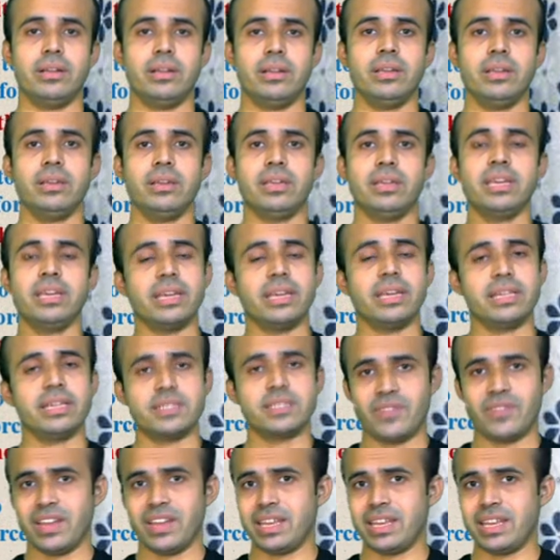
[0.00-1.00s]
he is
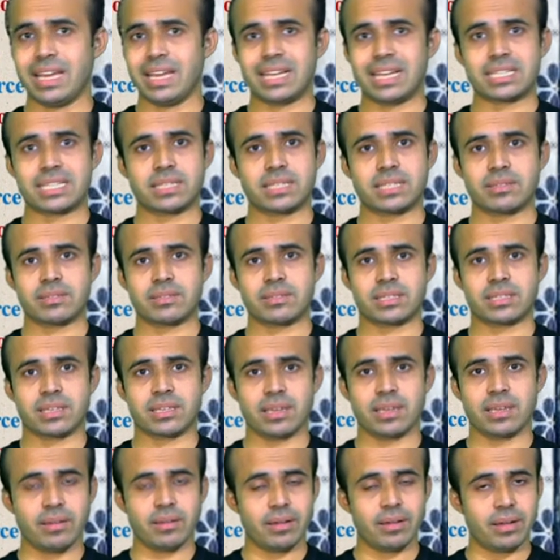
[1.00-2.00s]
very
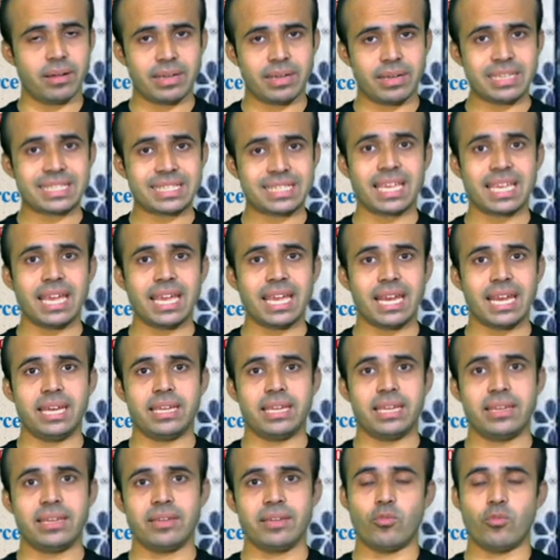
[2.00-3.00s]
skilled
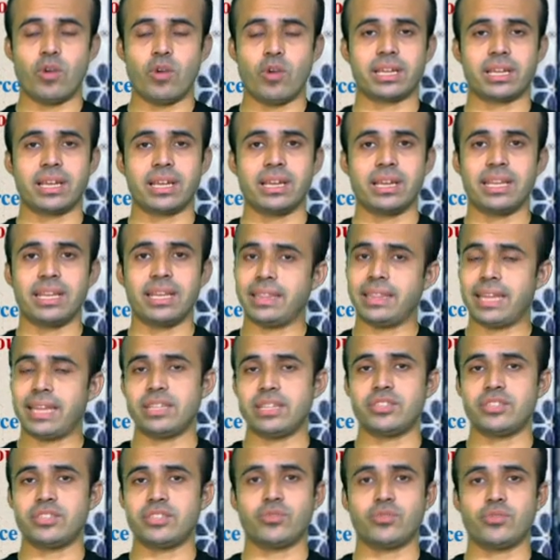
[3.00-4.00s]
worker, and that
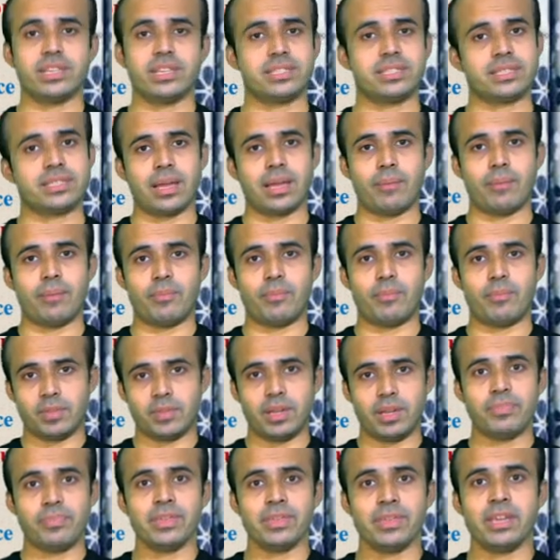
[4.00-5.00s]
is why some of
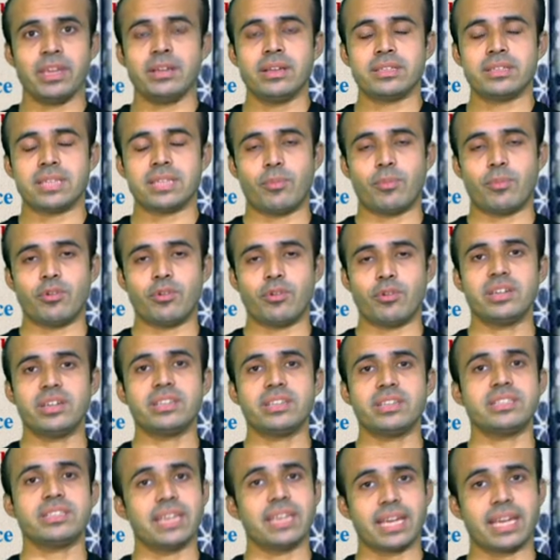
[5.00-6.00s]
the
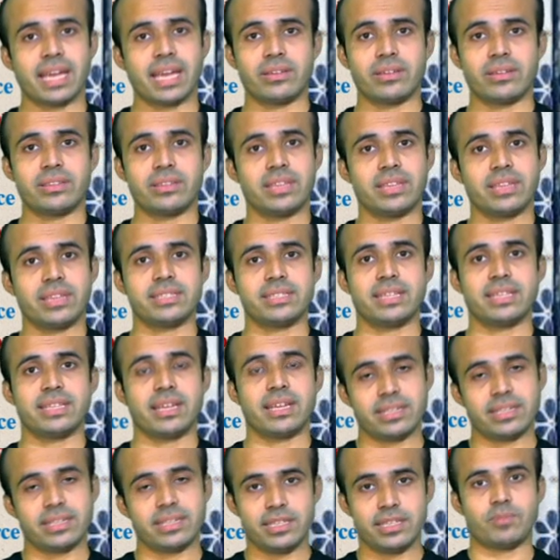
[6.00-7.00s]
subordinate, they can think that
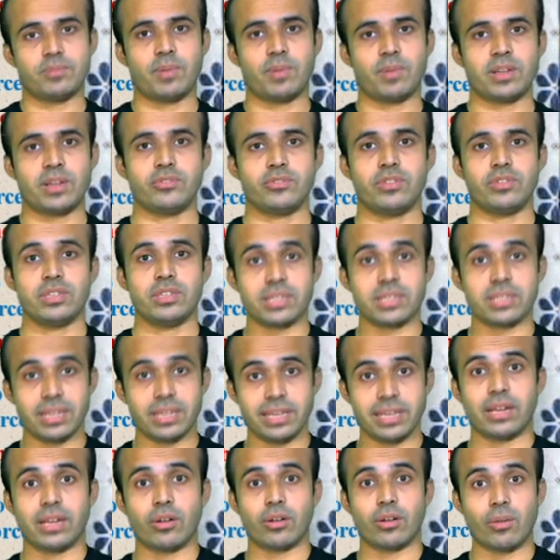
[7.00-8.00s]
this person is
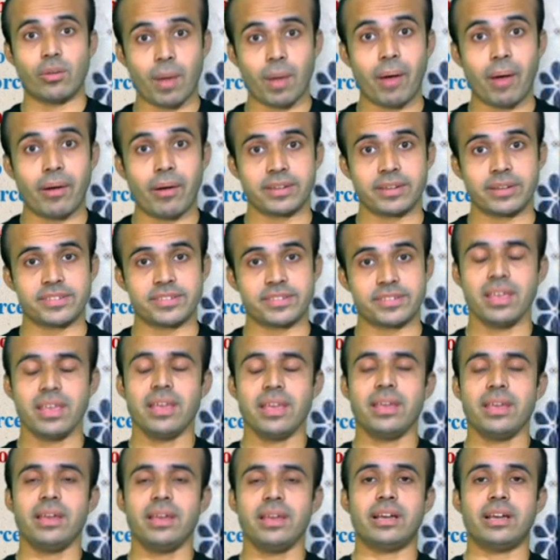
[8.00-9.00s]
leader of
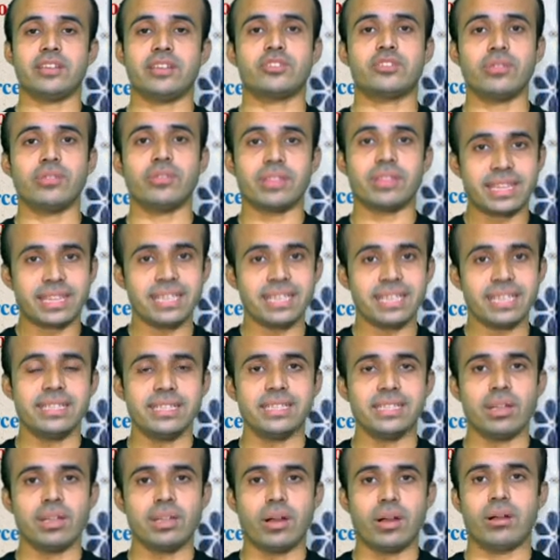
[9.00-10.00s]
ours. So this is
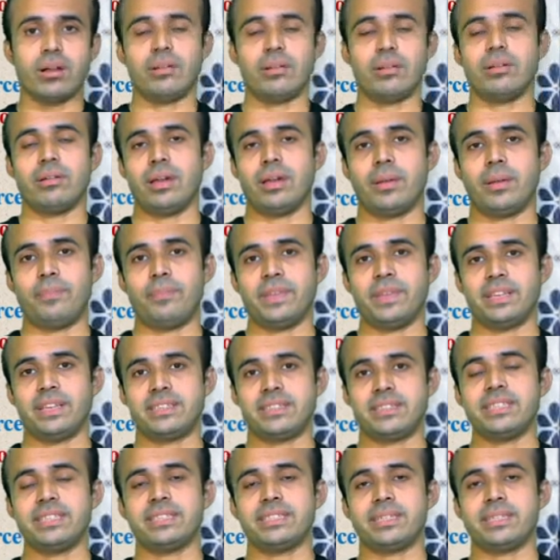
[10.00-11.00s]
the
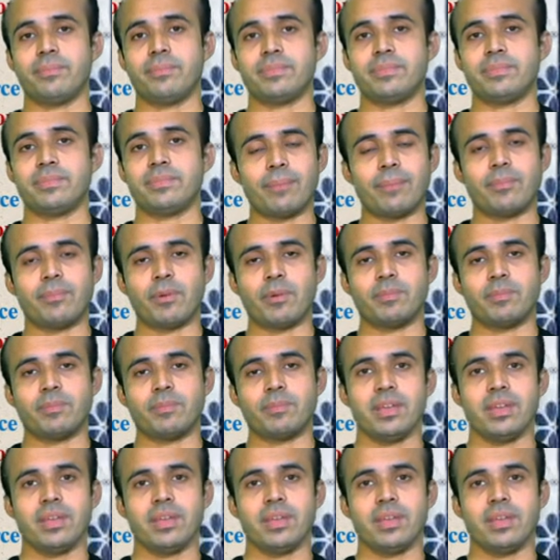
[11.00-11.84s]
system. Some of the